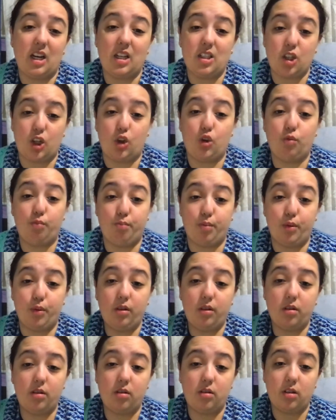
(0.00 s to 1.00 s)
It's a good
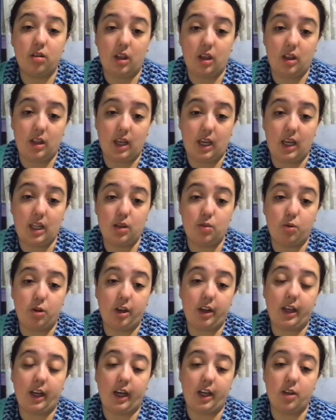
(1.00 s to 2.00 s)
book. The kids would
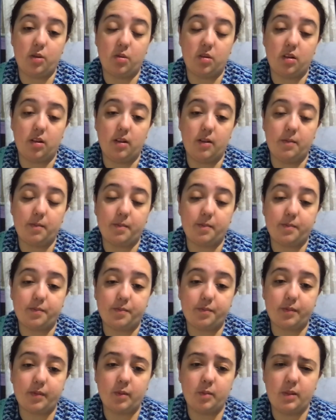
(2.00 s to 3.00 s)
engage with it,
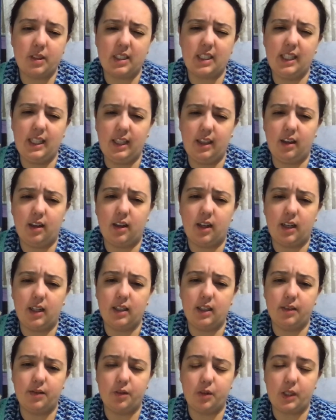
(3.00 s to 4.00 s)
particularly the higher
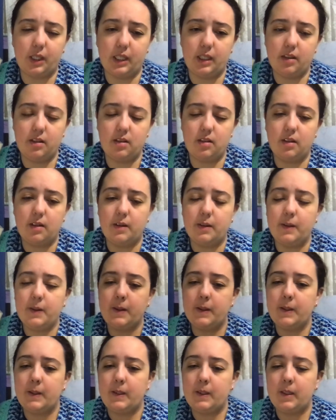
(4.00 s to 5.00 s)
level kids.
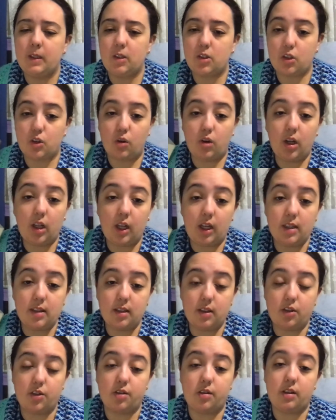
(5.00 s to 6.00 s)
The storyline's
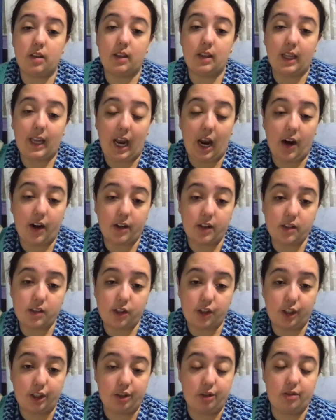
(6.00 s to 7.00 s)
interesting, the characters
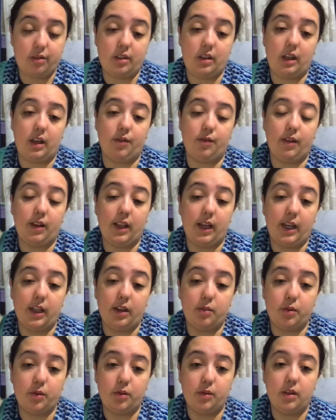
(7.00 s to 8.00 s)
are interesting and
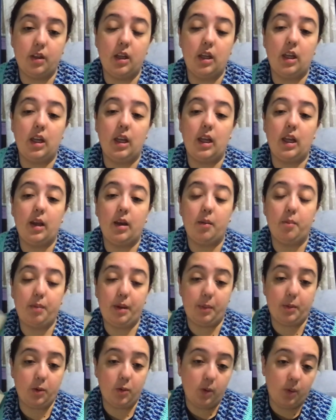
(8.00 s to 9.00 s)
relatable.
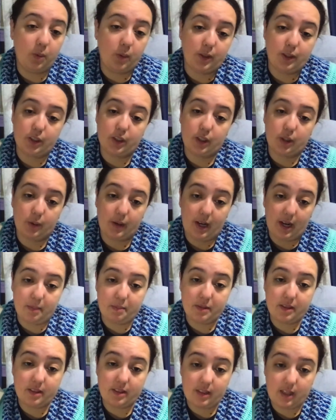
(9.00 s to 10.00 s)
People will want to know what
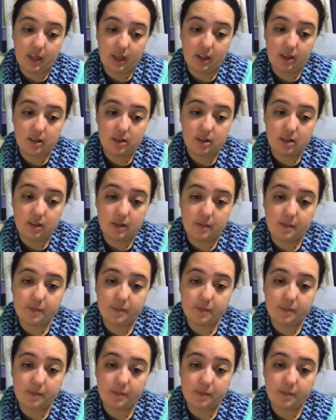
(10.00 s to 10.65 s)
happens next.